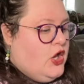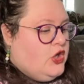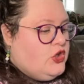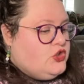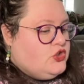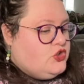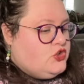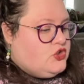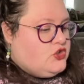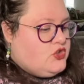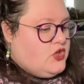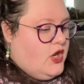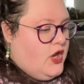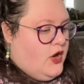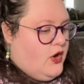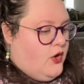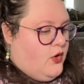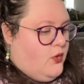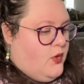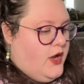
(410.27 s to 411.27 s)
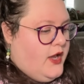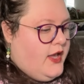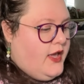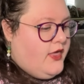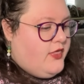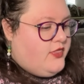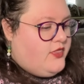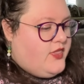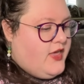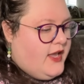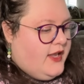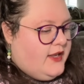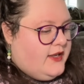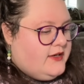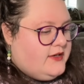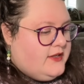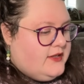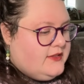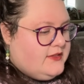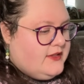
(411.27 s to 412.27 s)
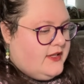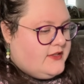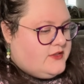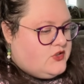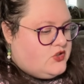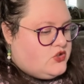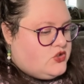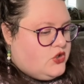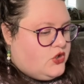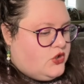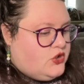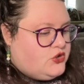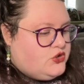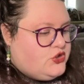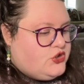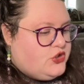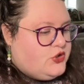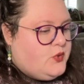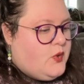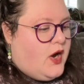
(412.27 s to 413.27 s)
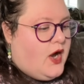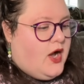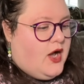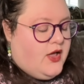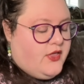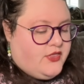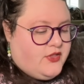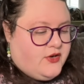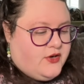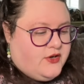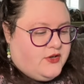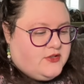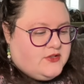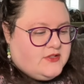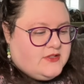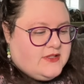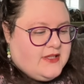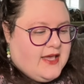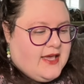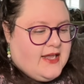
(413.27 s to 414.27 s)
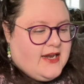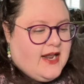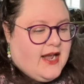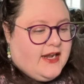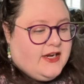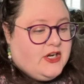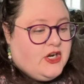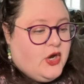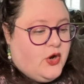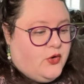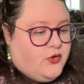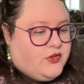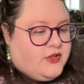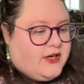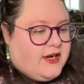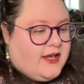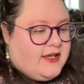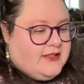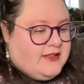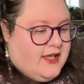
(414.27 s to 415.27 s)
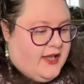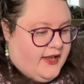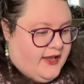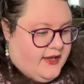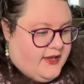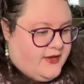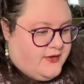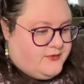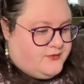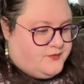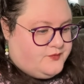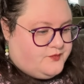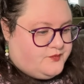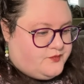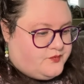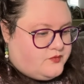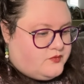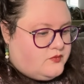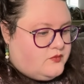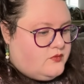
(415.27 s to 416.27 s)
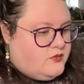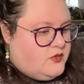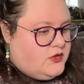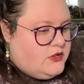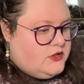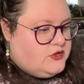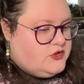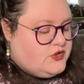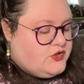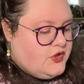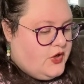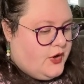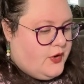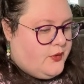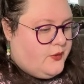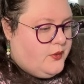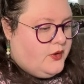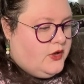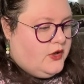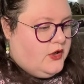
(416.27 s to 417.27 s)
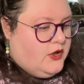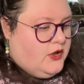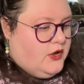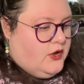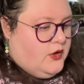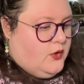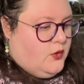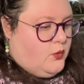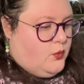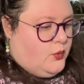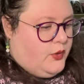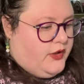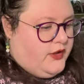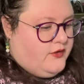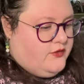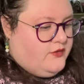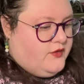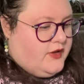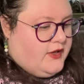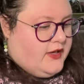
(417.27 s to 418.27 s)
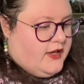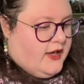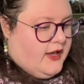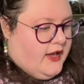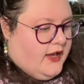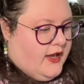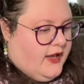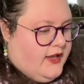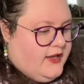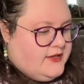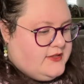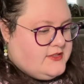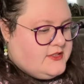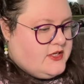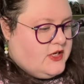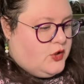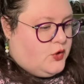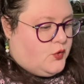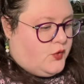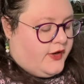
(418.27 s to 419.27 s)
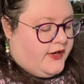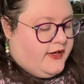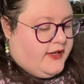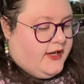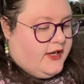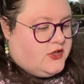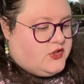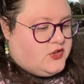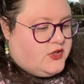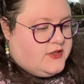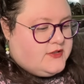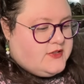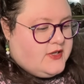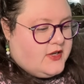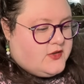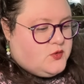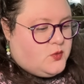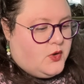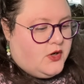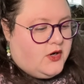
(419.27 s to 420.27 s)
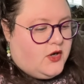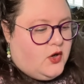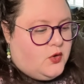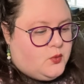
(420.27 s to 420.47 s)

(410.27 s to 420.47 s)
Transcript: So then let's turn to authors that I know that I like. So we've got Grady Hendrix has one called